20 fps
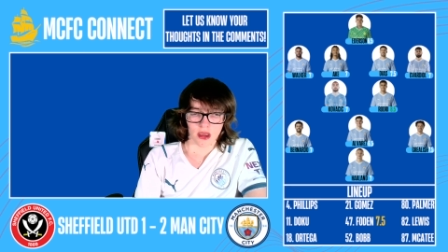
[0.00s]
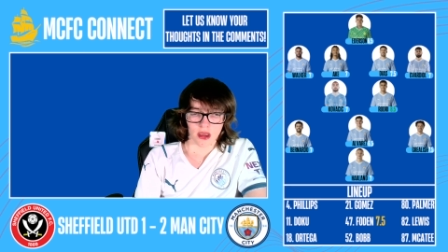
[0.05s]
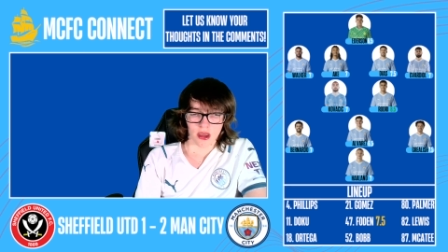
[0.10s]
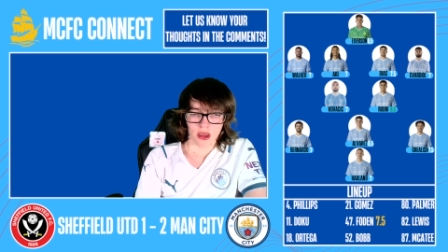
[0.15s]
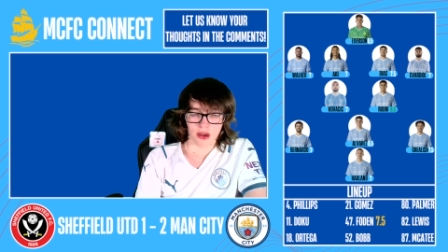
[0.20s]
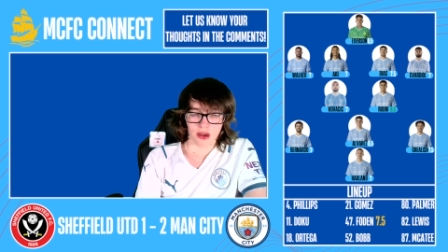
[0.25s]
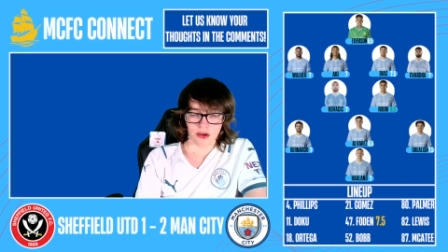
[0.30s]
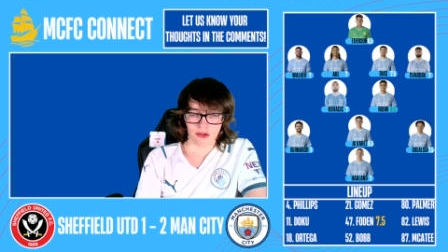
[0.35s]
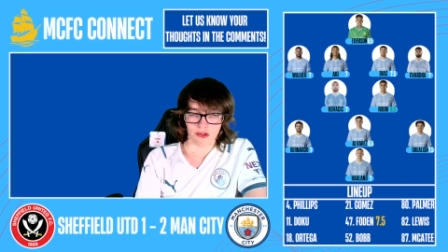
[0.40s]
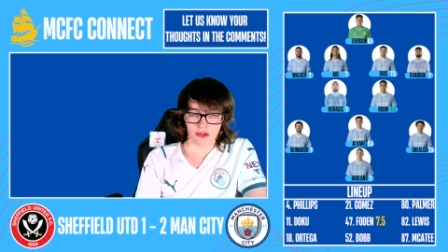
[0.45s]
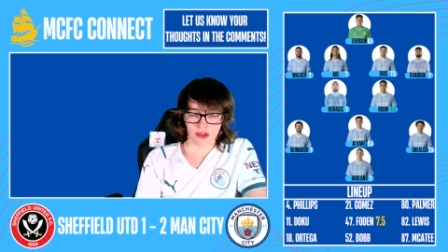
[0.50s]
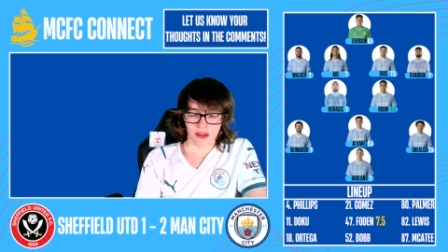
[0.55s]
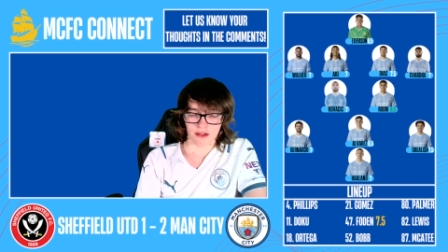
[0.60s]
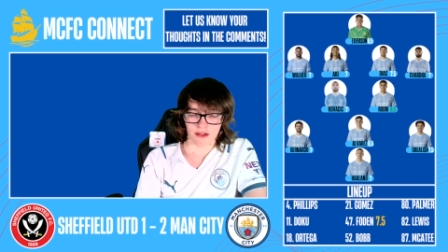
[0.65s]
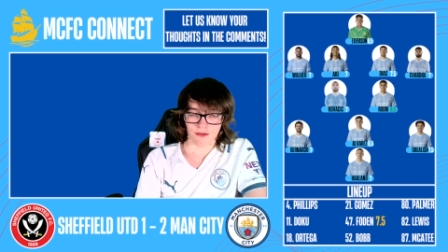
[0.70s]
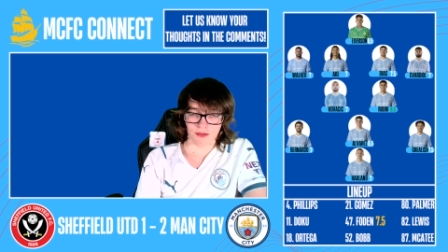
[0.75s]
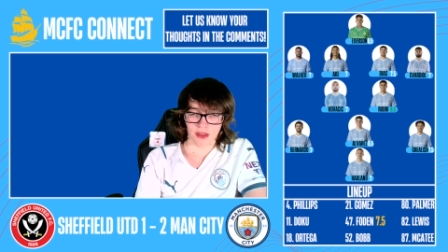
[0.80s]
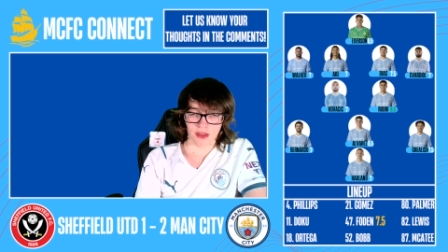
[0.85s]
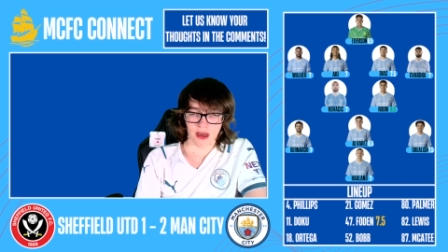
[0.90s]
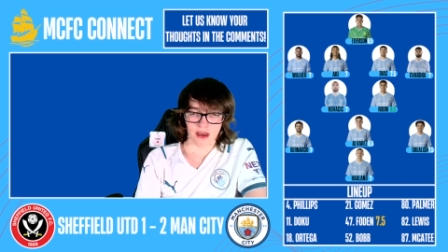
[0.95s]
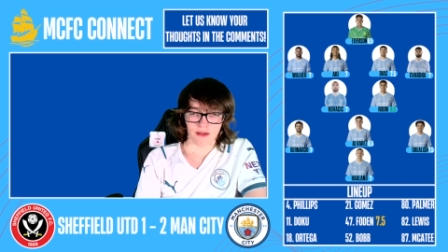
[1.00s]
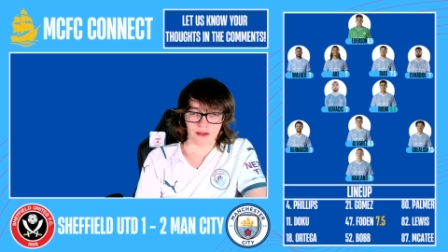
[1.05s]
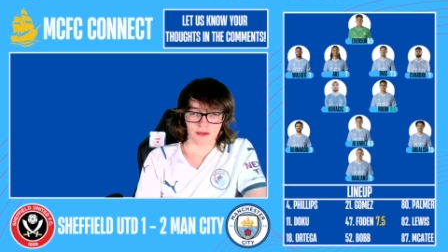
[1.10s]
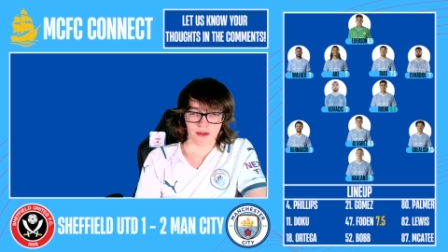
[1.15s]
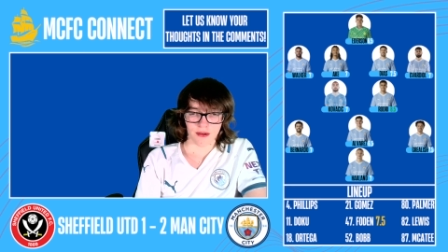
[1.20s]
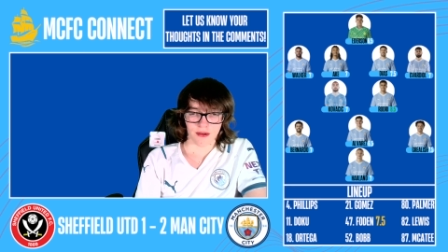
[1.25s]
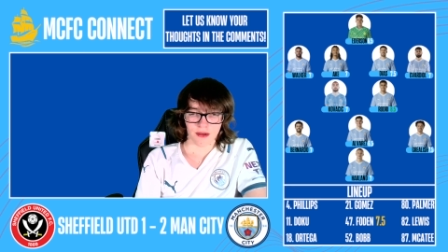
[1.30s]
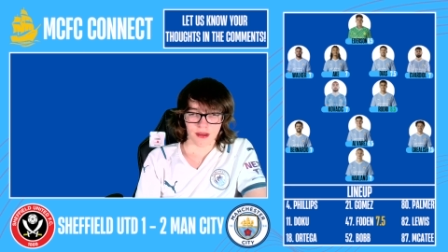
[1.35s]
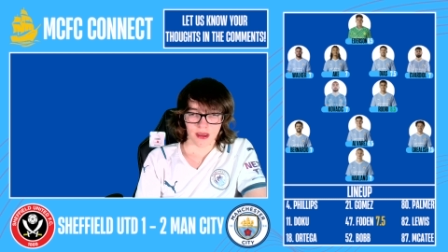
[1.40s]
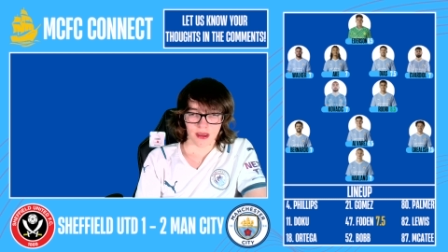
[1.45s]
a new lease of life
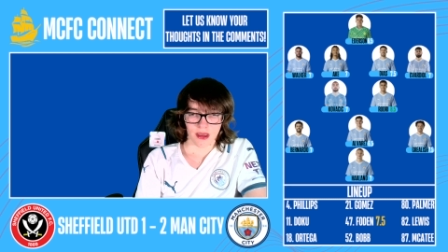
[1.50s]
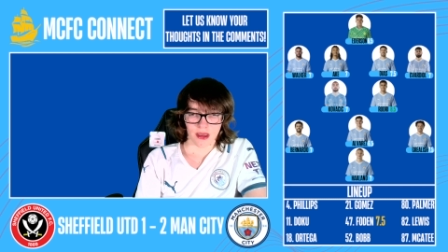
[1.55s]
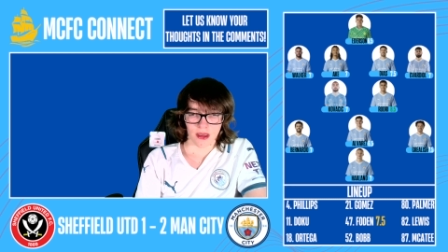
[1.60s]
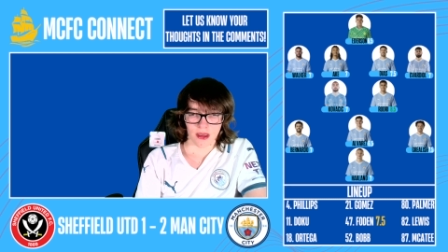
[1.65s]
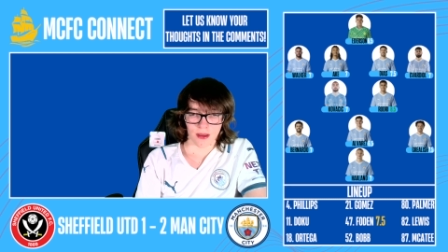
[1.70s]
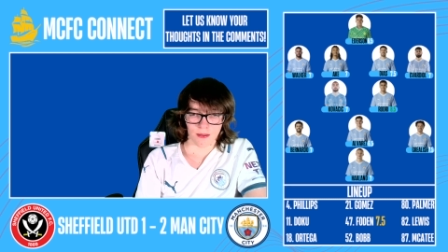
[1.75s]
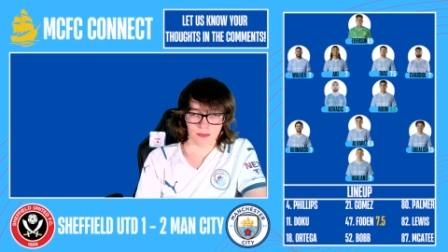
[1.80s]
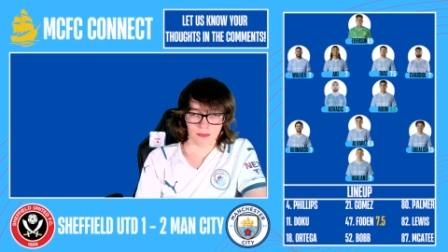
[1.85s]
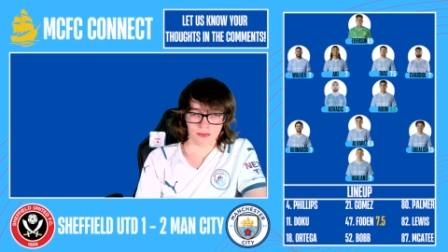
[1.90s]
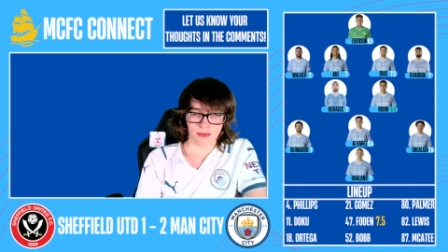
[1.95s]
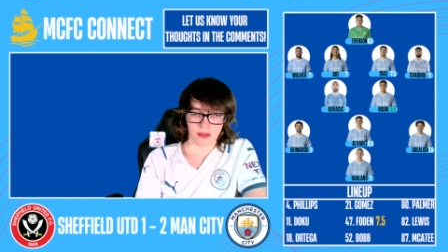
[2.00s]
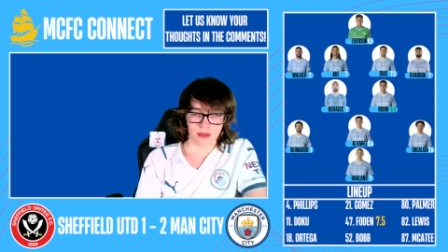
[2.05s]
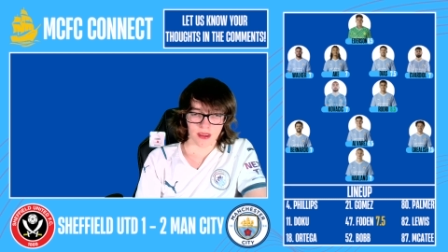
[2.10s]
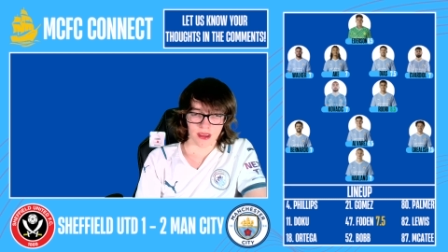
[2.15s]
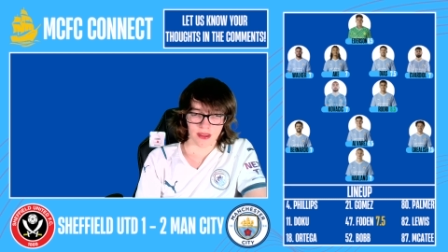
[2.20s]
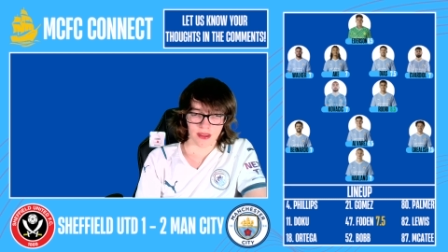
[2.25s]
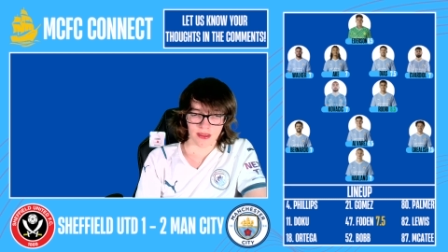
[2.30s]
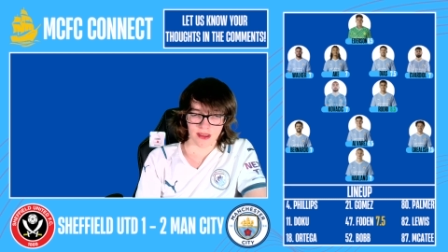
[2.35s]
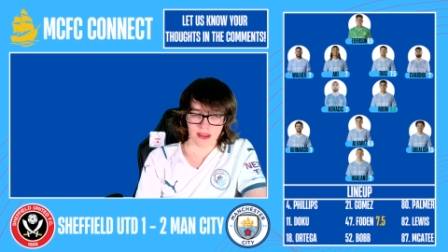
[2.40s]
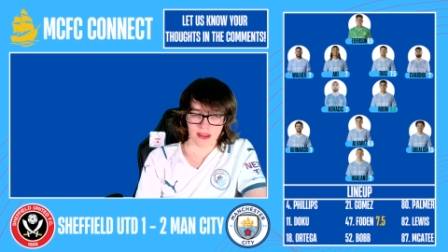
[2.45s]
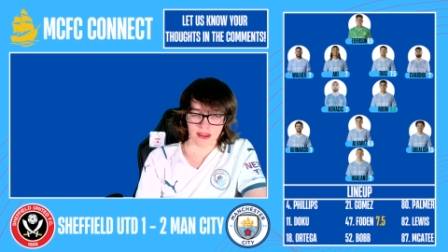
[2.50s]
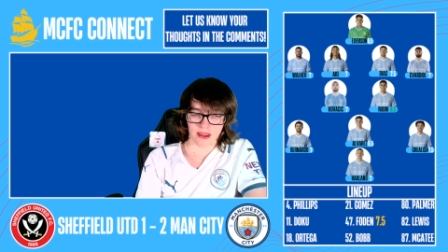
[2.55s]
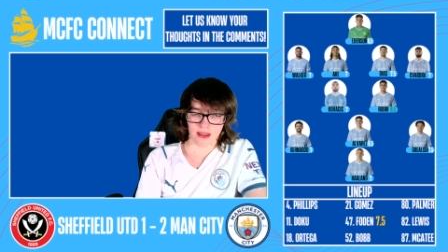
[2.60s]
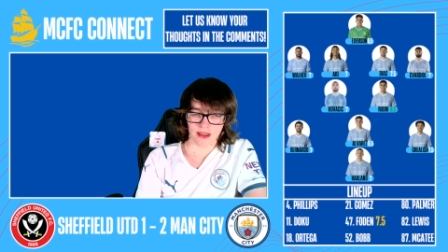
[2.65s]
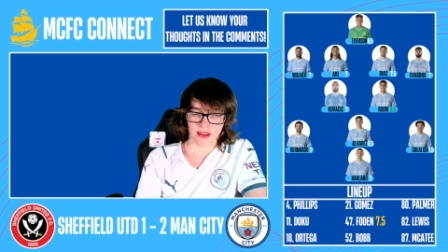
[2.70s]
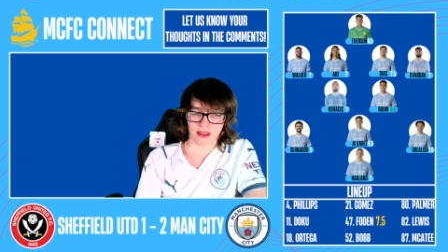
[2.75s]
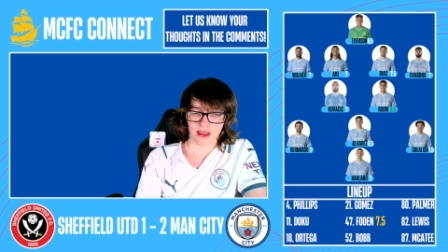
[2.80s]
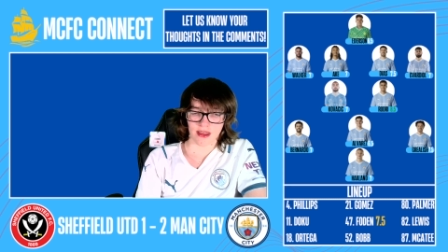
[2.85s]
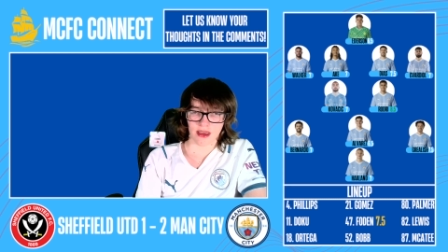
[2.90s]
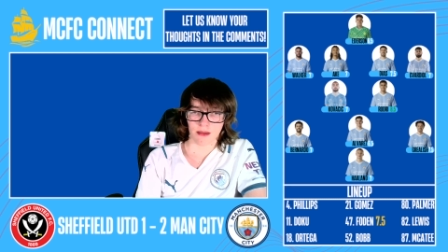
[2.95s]
in this
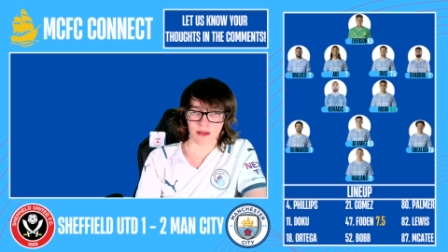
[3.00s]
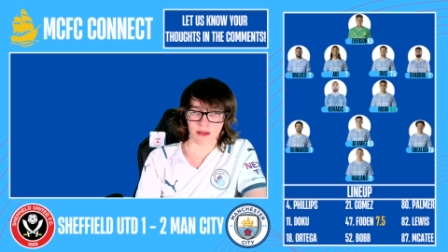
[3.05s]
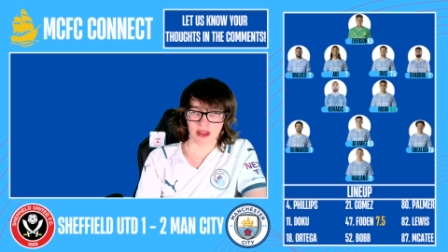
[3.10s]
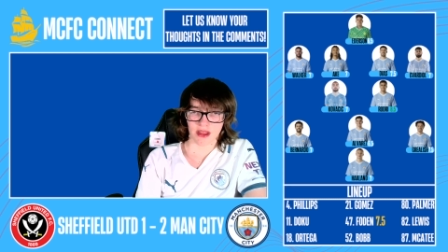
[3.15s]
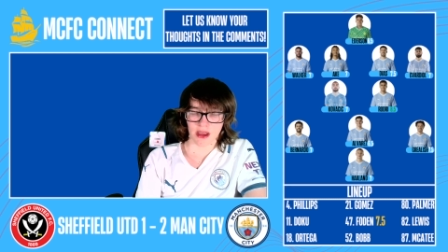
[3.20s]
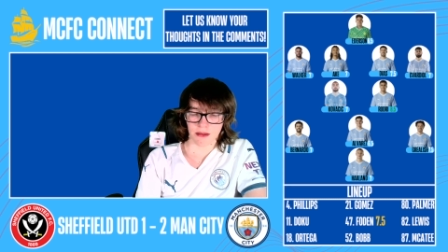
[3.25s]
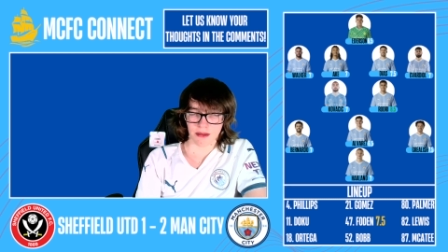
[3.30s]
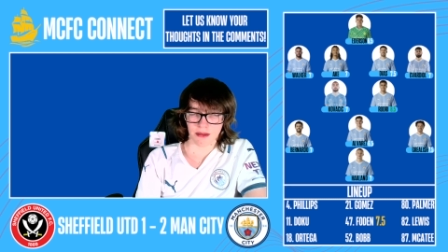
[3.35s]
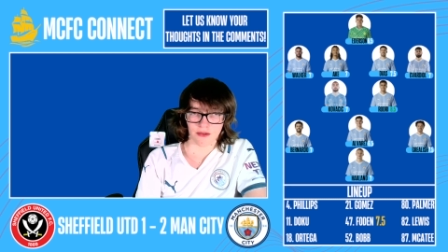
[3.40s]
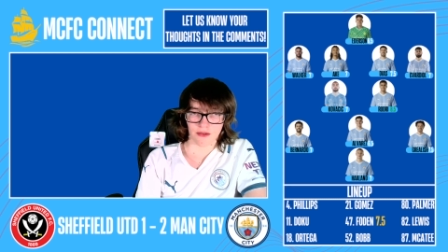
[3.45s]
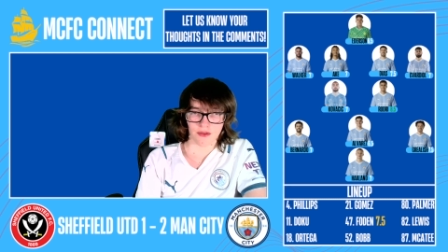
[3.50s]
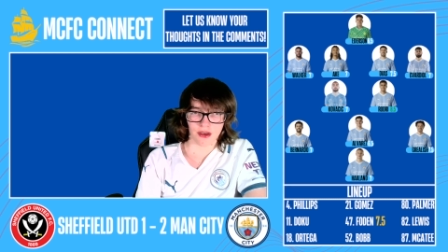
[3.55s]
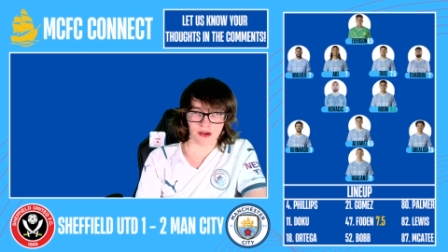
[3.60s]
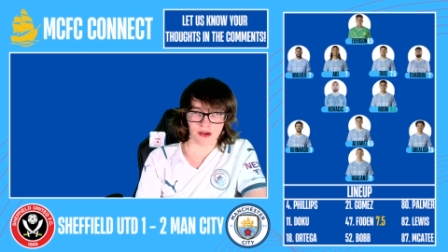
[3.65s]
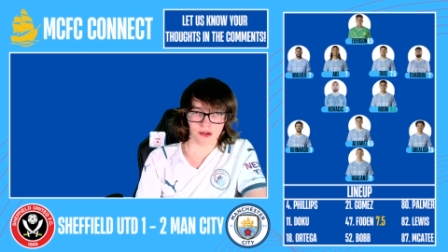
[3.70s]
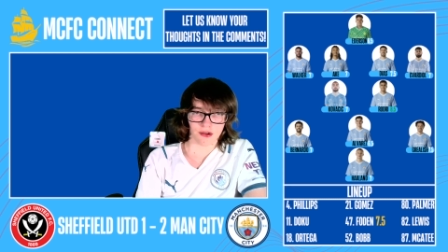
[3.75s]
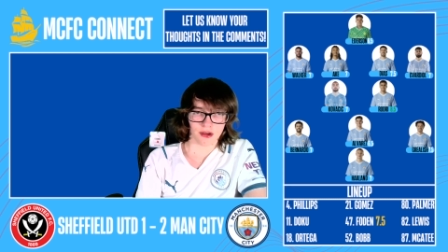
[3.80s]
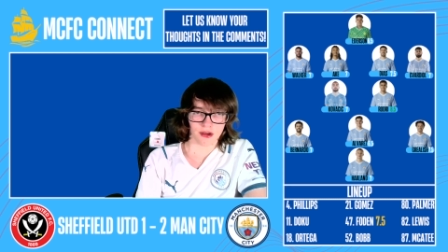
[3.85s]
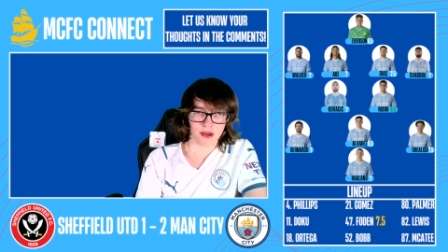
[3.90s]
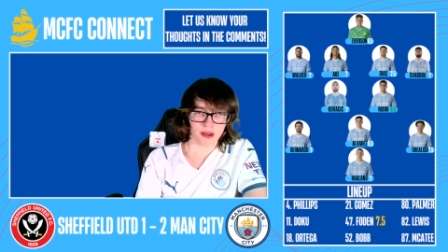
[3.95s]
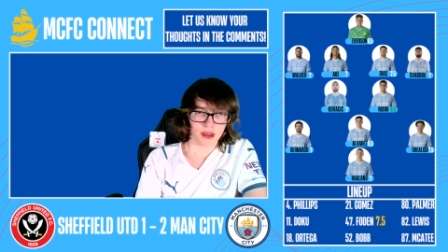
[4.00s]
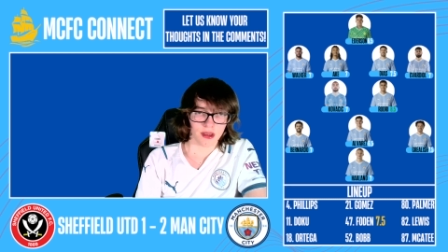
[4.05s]
City team, in that midfield.